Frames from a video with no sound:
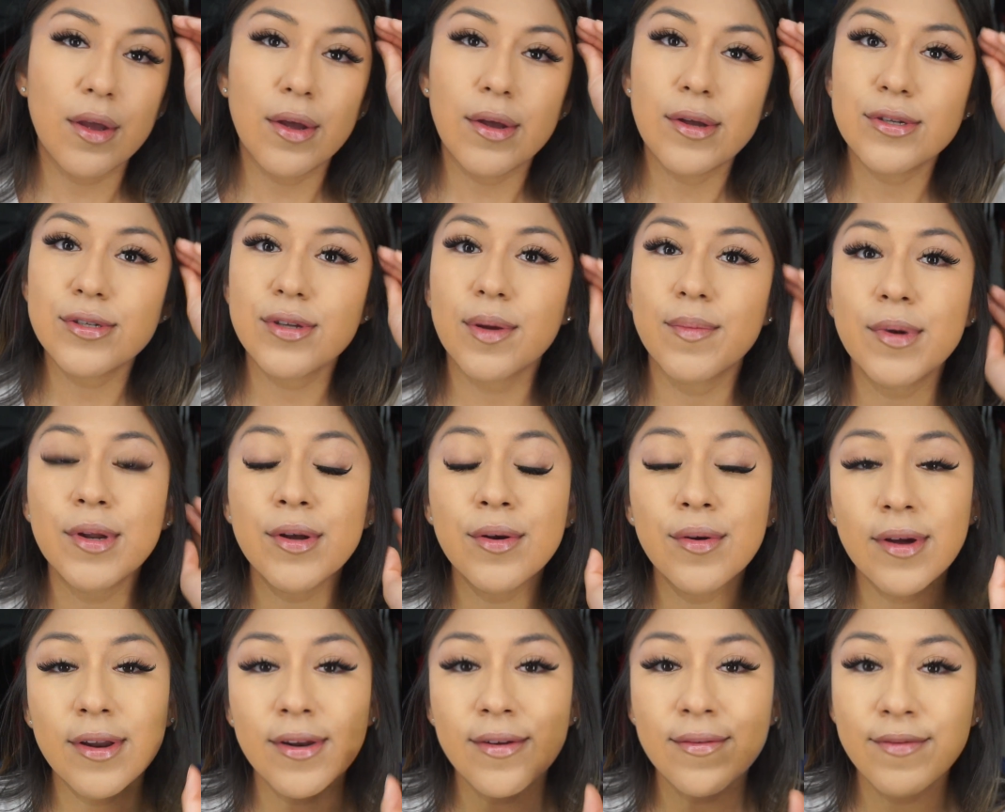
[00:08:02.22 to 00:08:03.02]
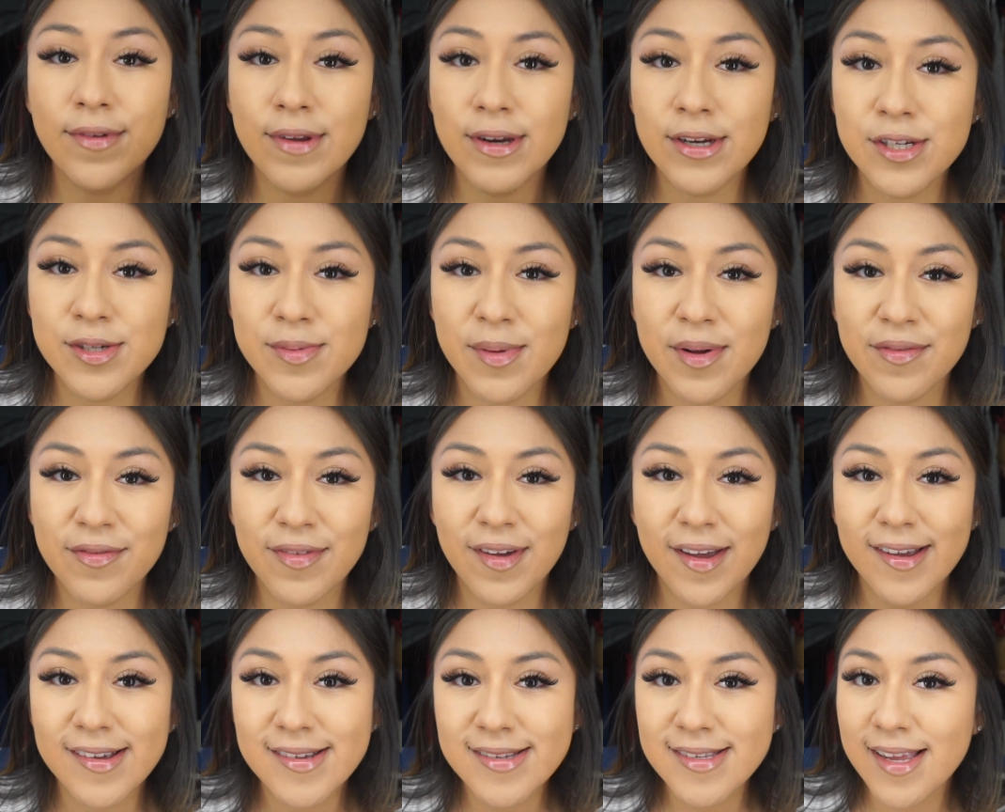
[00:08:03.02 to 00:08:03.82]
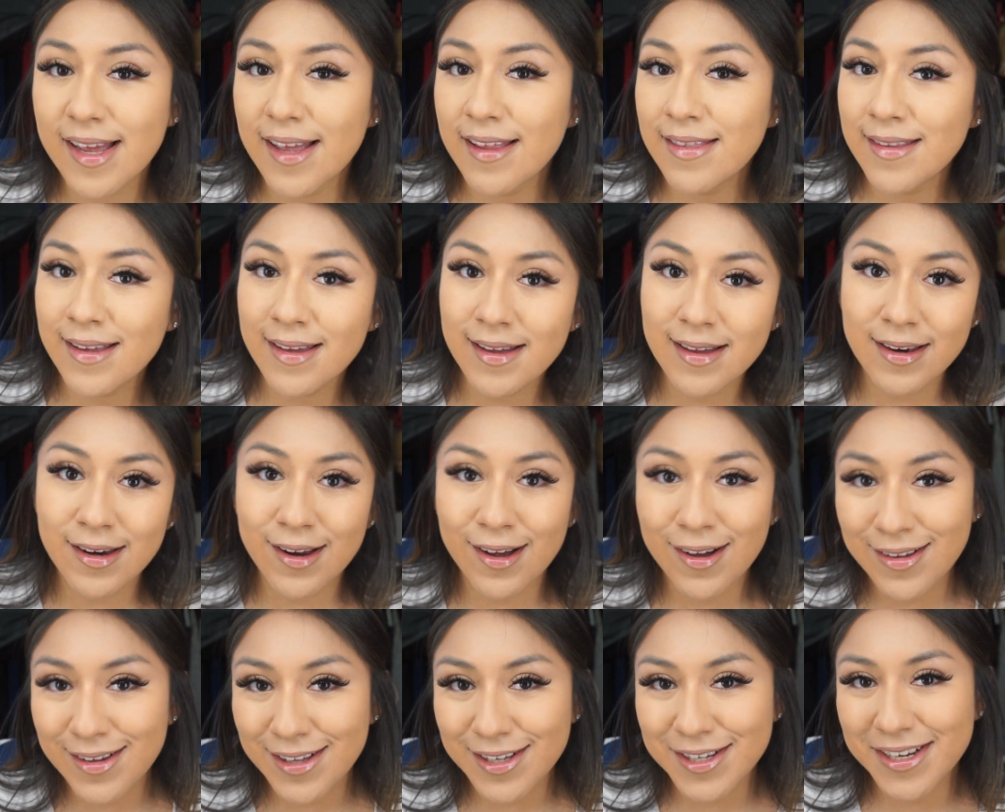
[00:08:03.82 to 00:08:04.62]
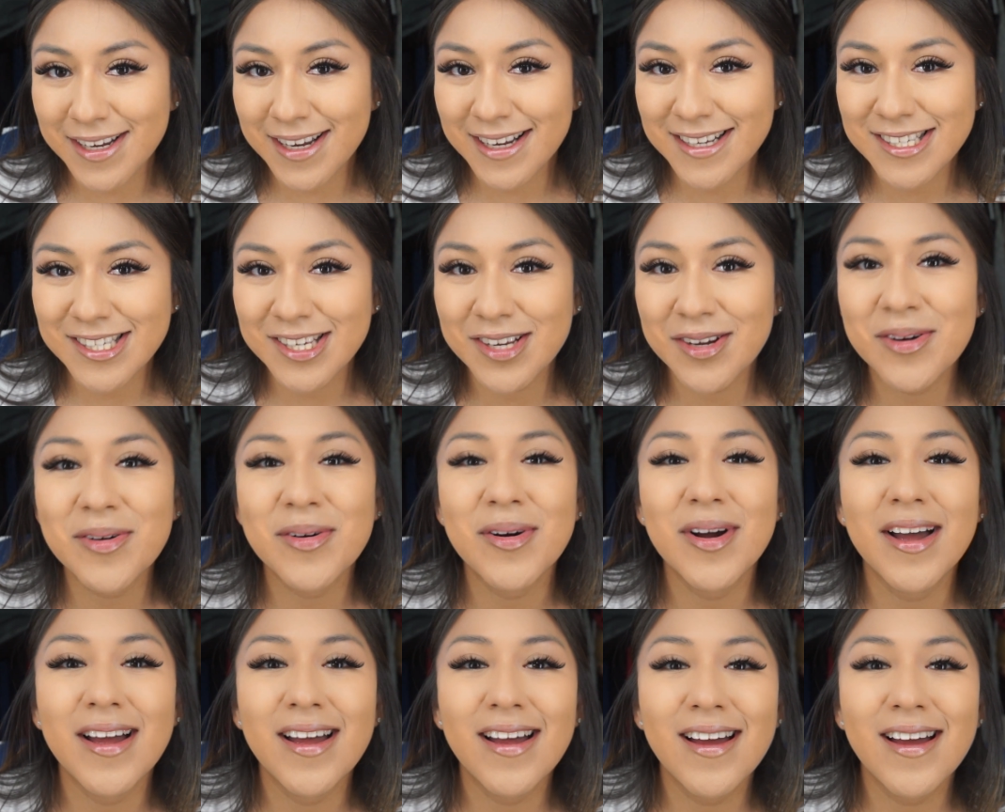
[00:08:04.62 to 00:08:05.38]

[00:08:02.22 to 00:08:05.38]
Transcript: So I'm gonna go ahead and finish my face, and then I'll let you guys know